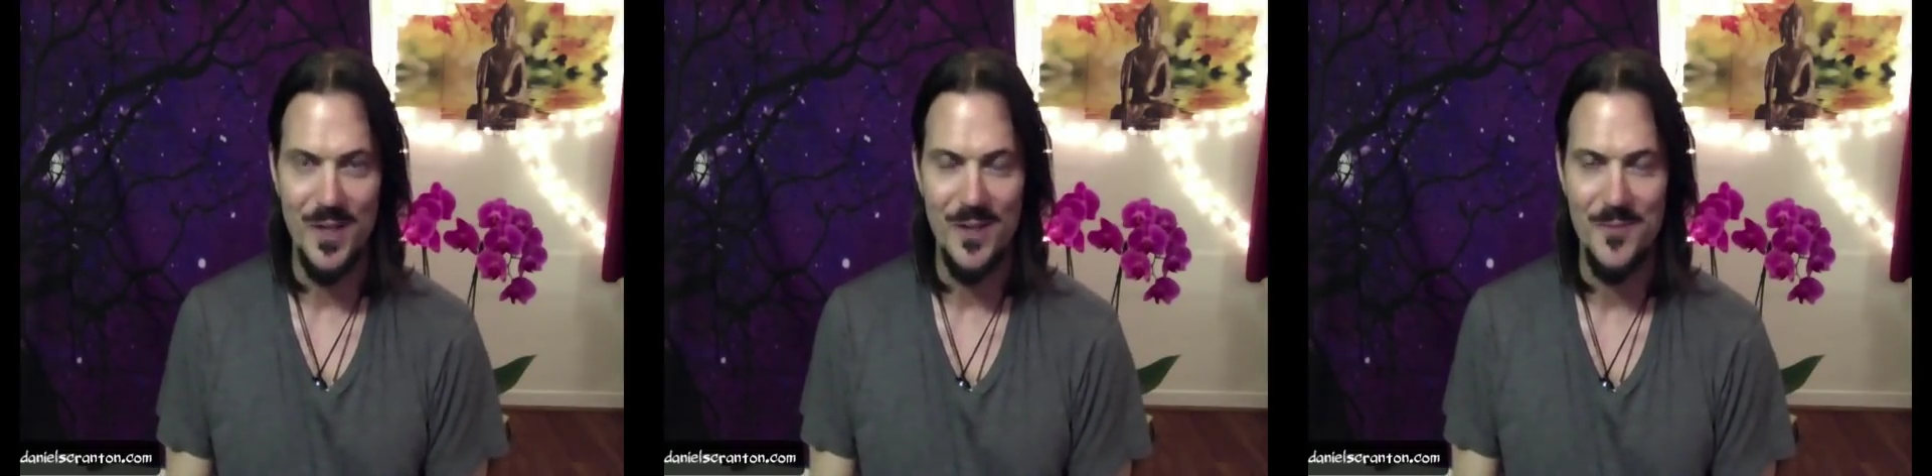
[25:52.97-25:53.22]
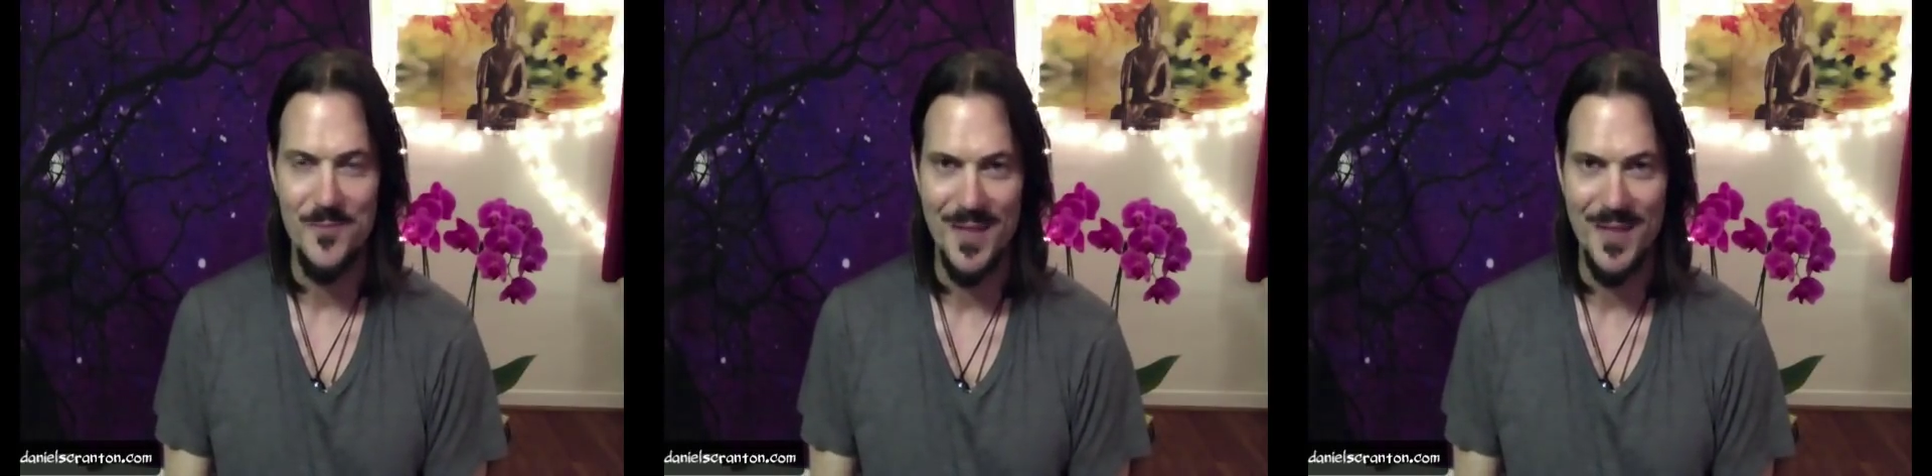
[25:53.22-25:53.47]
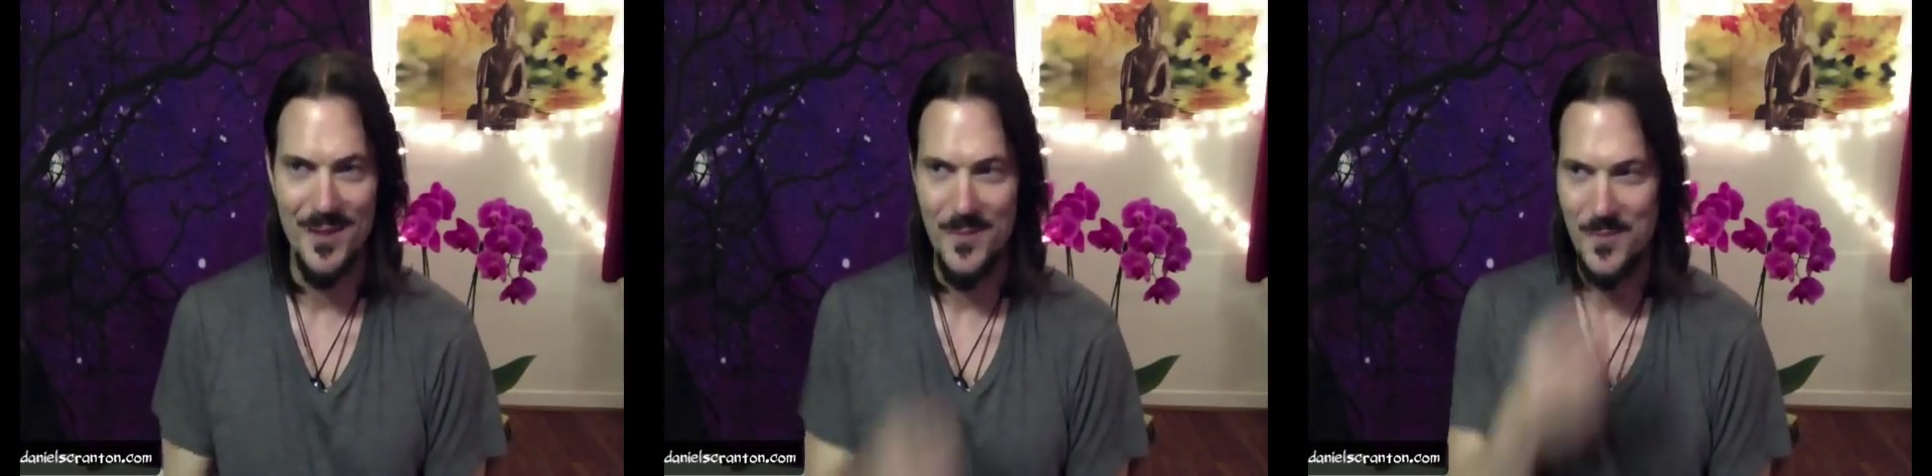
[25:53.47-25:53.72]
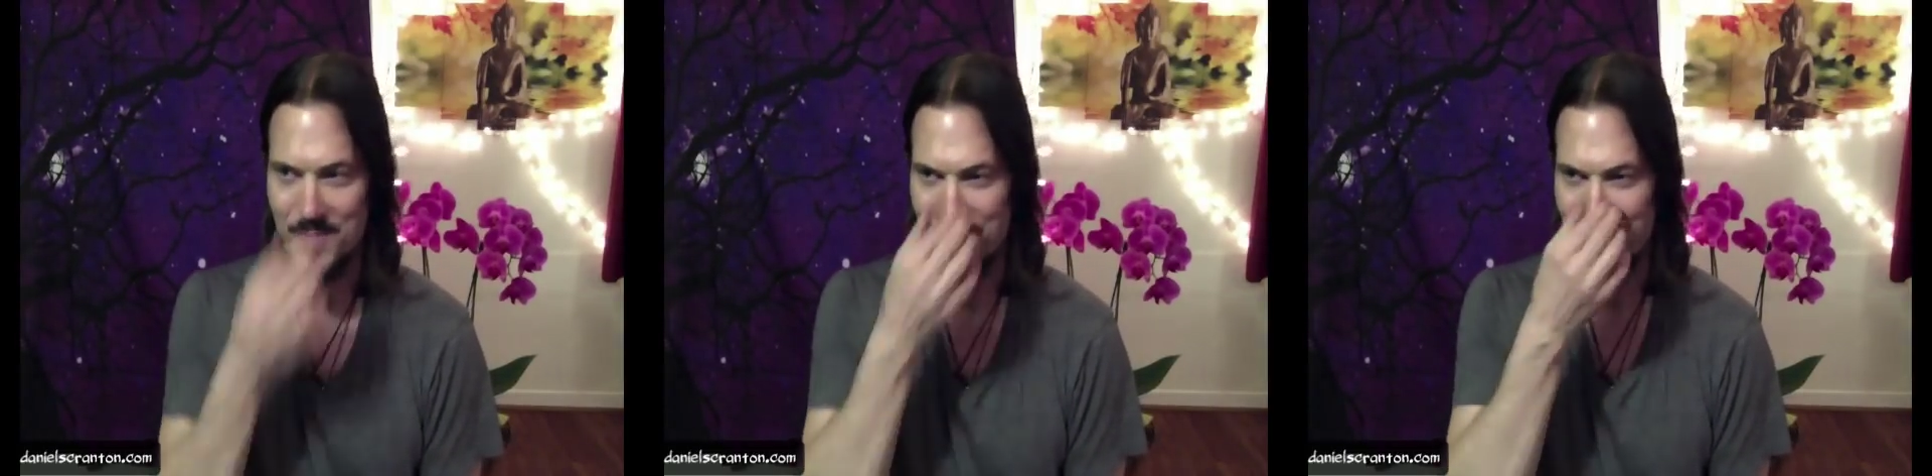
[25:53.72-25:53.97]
But um,